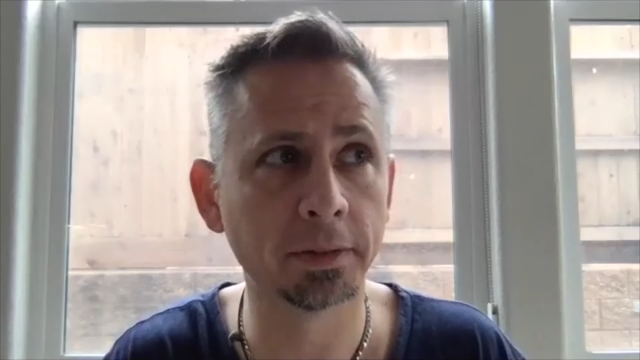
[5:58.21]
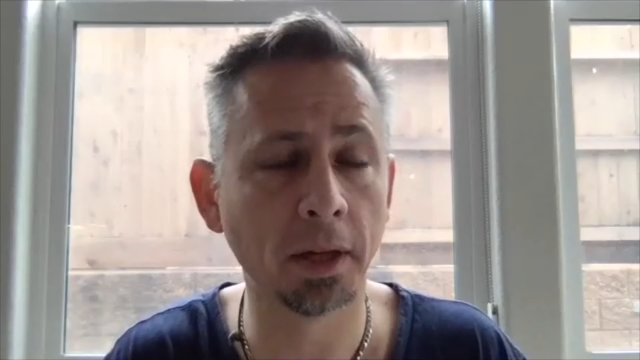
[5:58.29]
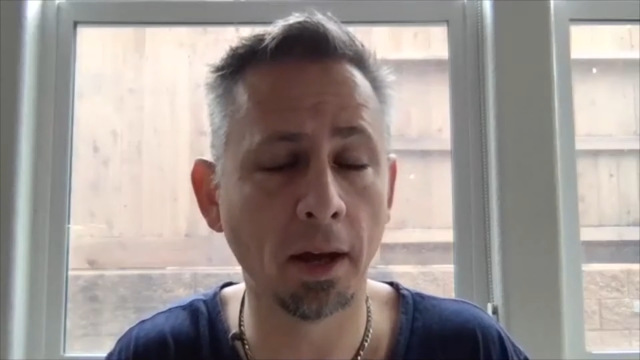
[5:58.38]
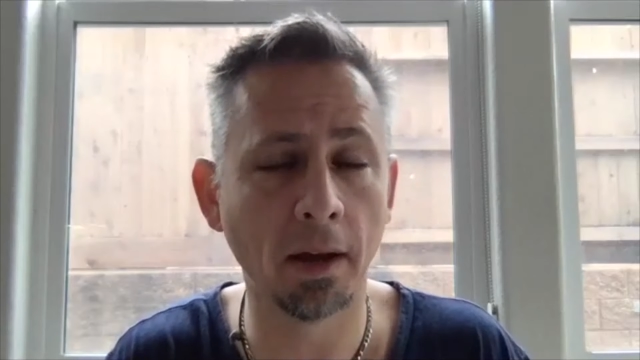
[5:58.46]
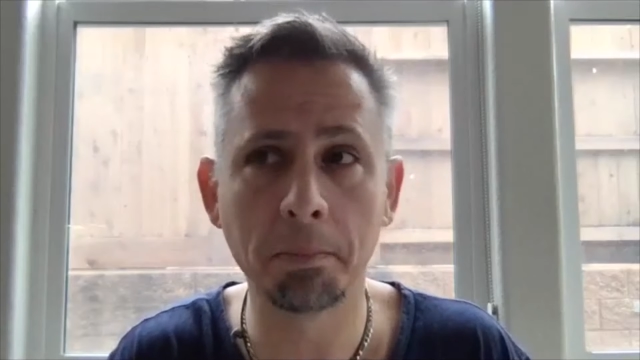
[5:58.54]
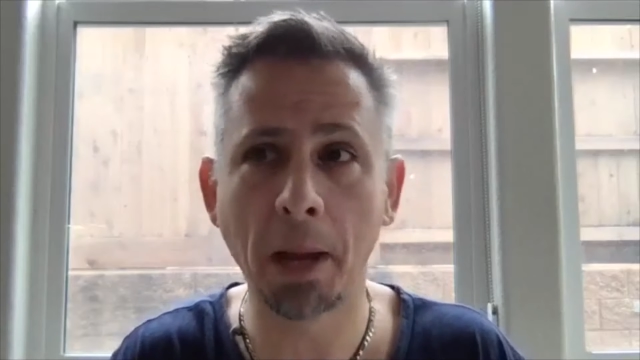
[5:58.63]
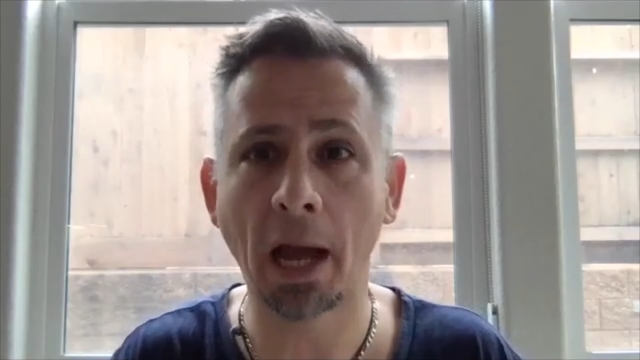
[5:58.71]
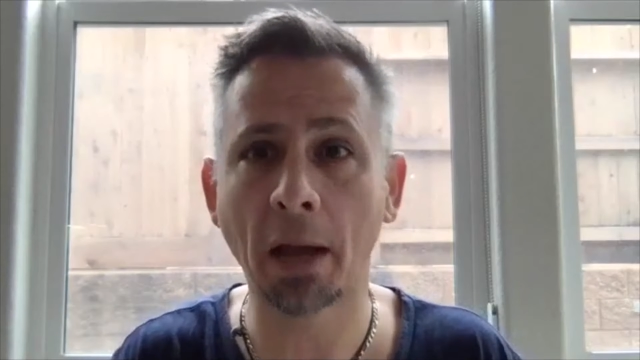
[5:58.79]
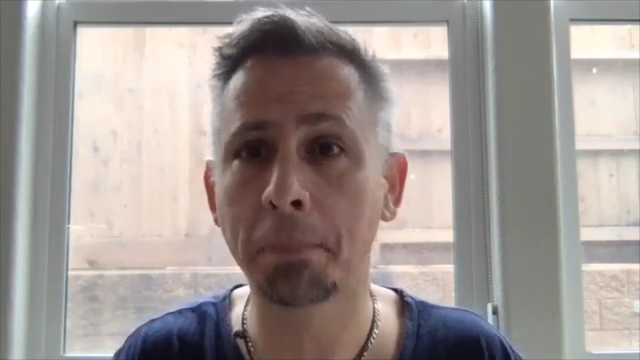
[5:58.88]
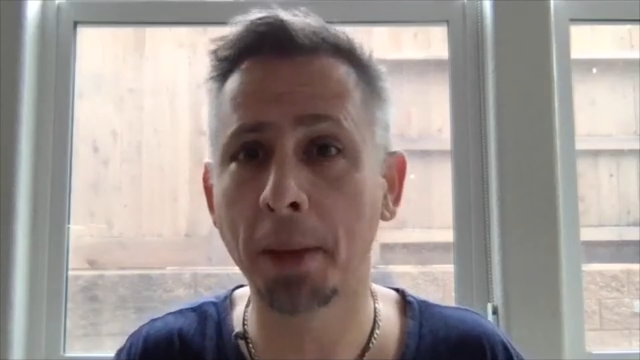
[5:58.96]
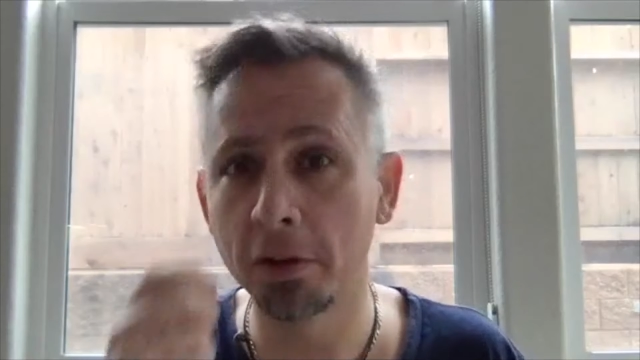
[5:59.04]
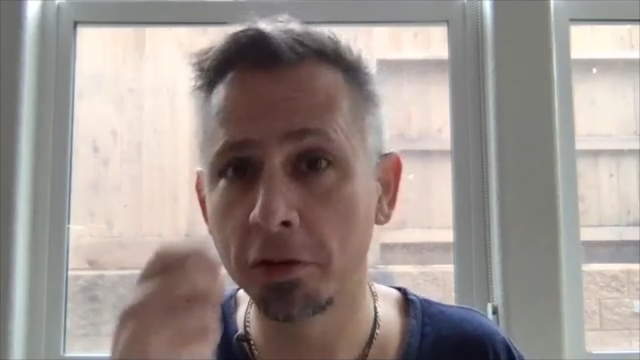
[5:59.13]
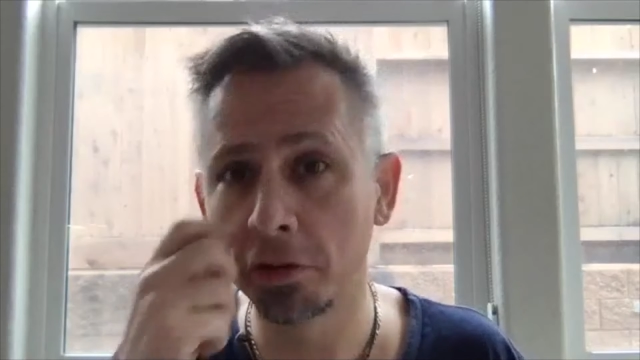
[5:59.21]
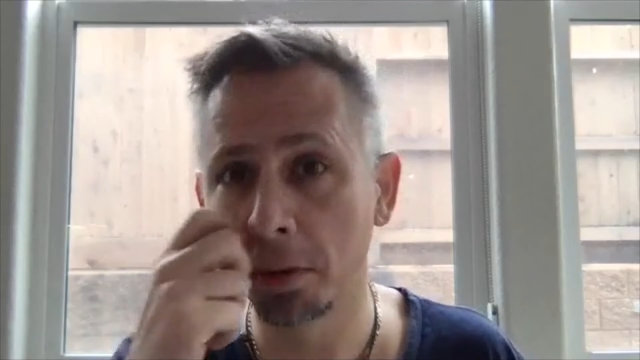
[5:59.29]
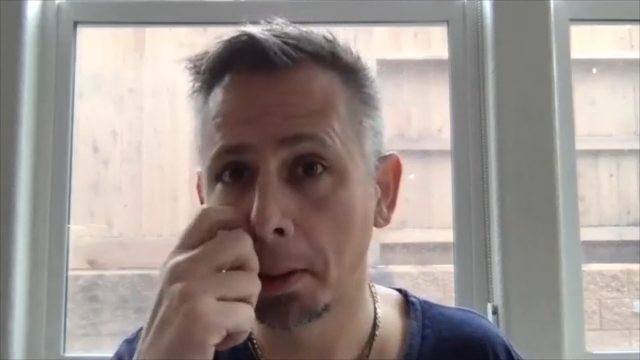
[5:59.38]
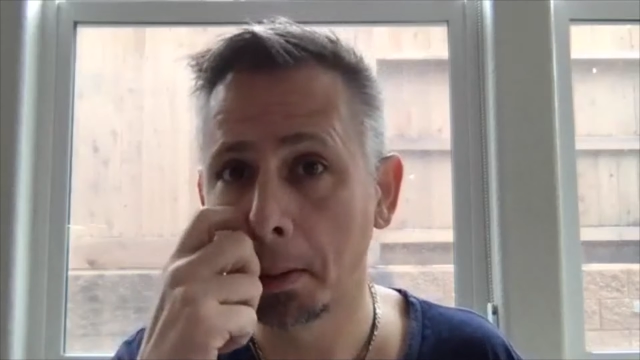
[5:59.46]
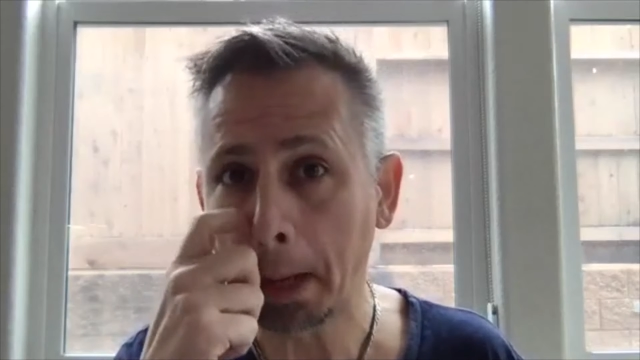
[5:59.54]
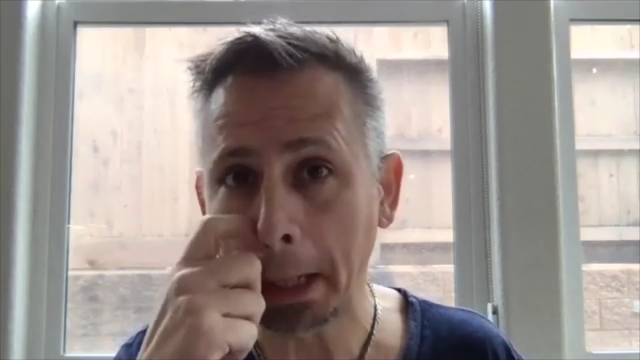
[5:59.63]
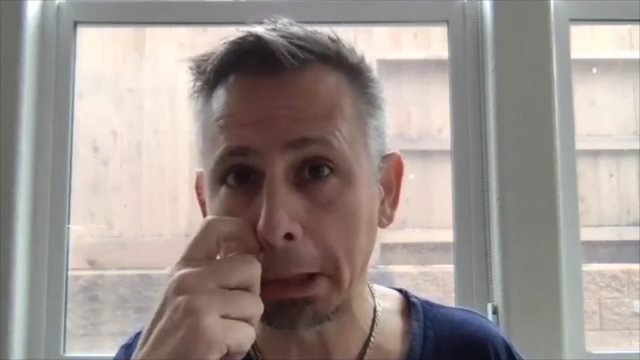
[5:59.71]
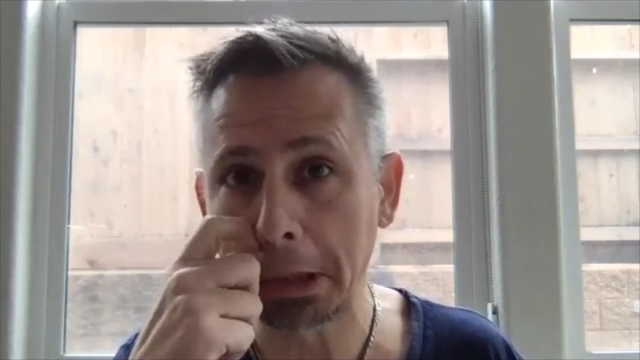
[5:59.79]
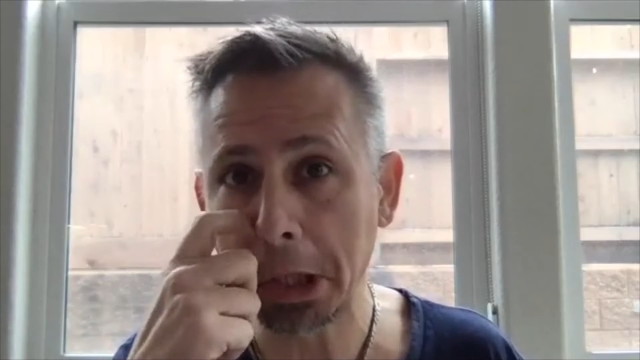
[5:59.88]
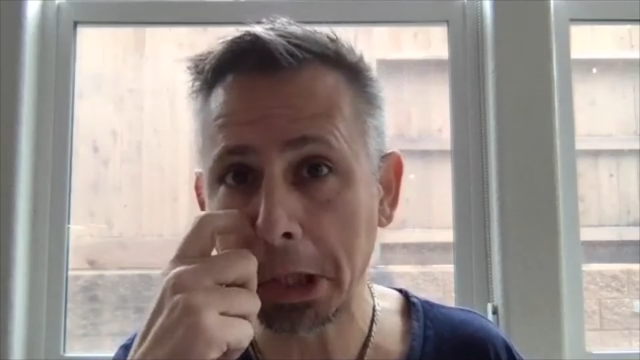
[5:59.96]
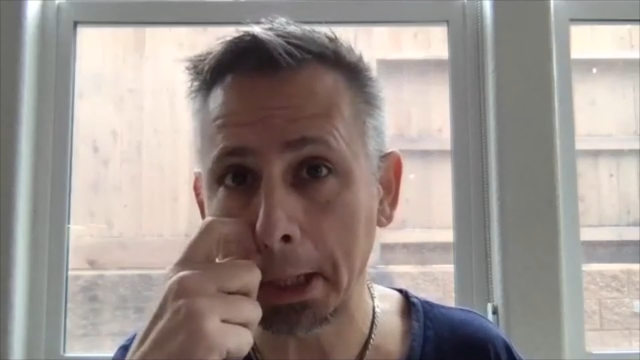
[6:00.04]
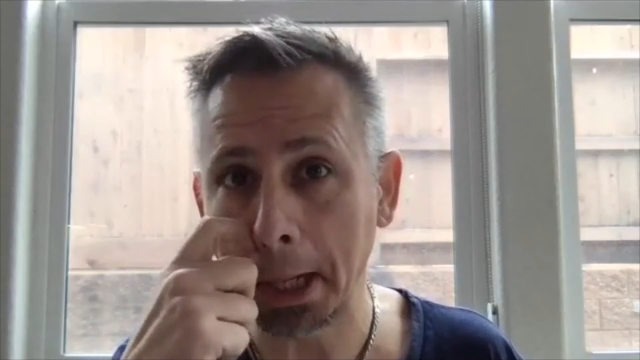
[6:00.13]
Backpage being
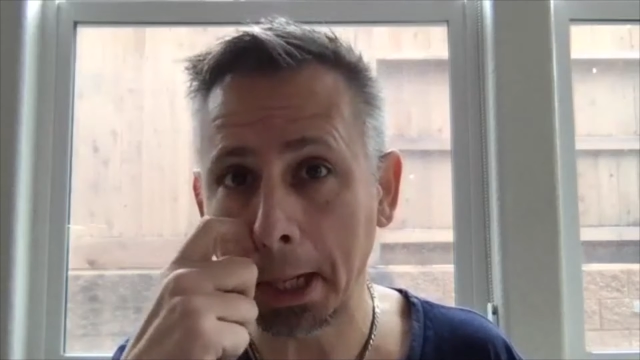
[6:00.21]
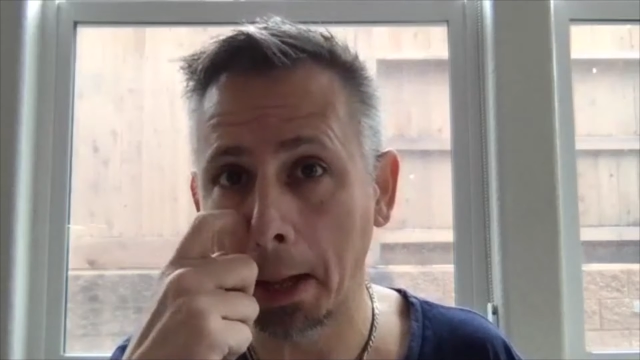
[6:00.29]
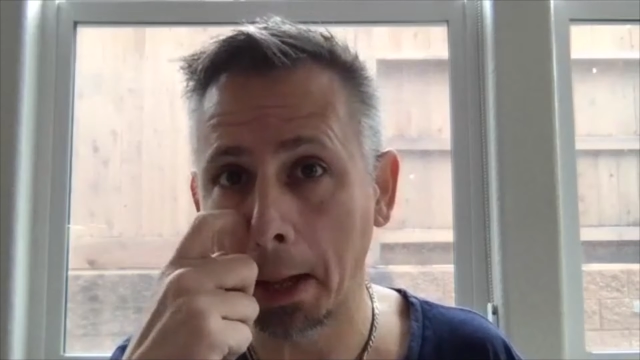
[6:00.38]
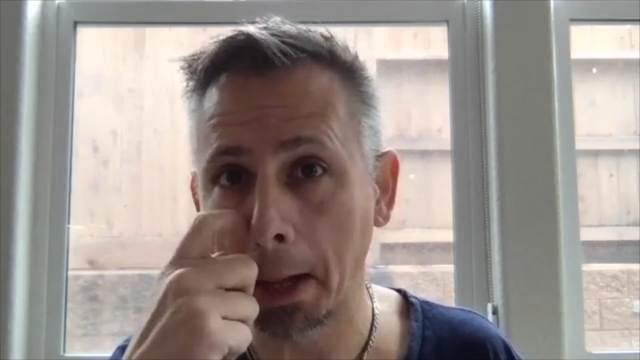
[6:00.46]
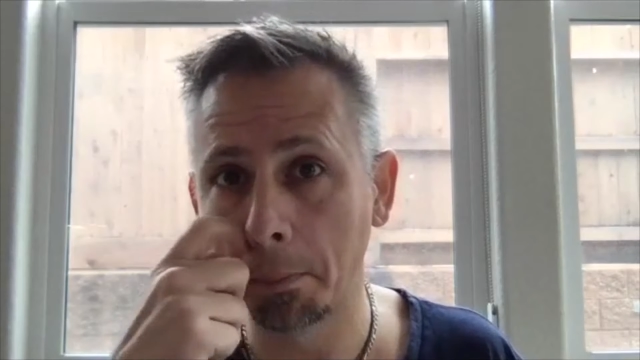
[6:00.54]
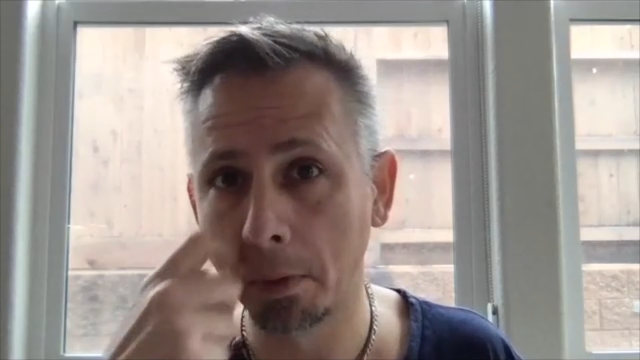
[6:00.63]
shut down.